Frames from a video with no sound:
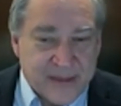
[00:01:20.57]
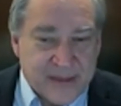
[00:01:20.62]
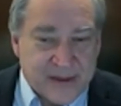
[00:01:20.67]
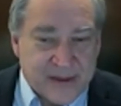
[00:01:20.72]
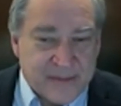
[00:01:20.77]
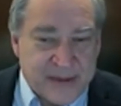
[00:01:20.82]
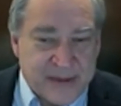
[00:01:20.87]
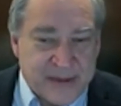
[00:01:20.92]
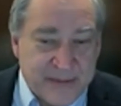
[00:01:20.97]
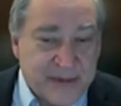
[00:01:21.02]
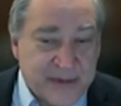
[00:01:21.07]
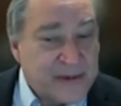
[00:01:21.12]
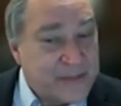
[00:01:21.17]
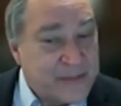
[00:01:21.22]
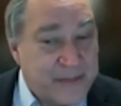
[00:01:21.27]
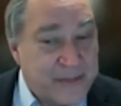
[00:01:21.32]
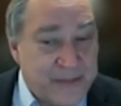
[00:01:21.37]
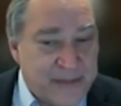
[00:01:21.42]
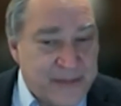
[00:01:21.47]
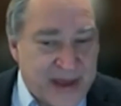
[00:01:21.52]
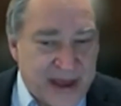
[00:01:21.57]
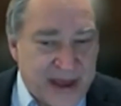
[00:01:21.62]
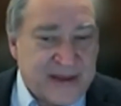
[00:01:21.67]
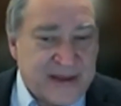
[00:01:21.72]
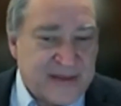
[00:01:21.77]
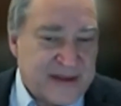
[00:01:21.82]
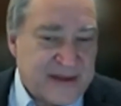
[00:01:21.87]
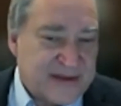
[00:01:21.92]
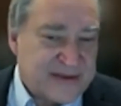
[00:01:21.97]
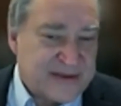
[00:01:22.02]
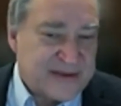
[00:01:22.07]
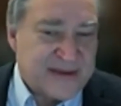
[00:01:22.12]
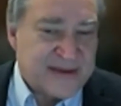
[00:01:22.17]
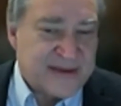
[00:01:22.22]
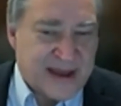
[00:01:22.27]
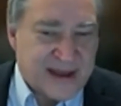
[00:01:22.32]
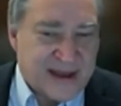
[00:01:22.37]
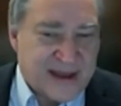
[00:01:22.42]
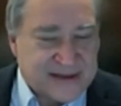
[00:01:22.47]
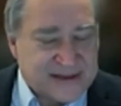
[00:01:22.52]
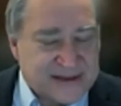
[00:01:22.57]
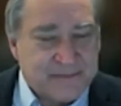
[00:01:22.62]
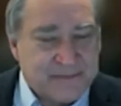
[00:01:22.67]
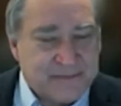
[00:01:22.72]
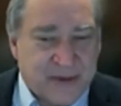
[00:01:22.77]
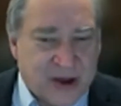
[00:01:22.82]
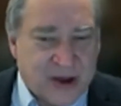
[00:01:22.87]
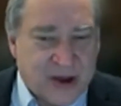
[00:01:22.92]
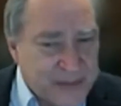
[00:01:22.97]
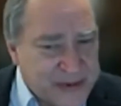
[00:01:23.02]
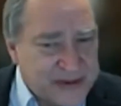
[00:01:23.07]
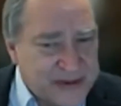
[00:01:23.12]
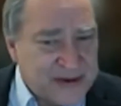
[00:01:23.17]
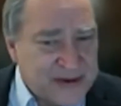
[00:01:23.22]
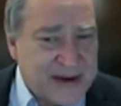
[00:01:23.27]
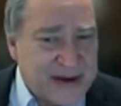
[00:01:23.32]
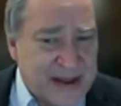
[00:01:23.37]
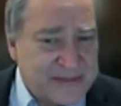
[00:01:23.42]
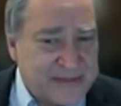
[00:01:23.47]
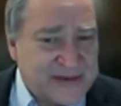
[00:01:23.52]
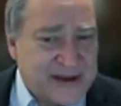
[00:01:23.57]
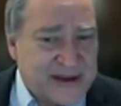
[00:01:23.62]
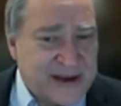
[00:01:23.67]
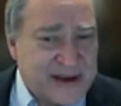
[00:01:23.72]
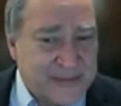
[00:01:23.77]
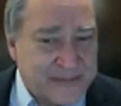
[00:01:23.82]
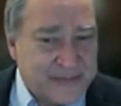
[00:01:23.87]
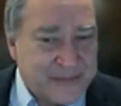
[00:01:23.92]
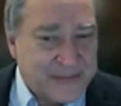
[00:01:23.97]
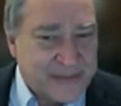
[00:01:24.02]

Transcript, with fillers: The people making these attacks ought to put their names on them.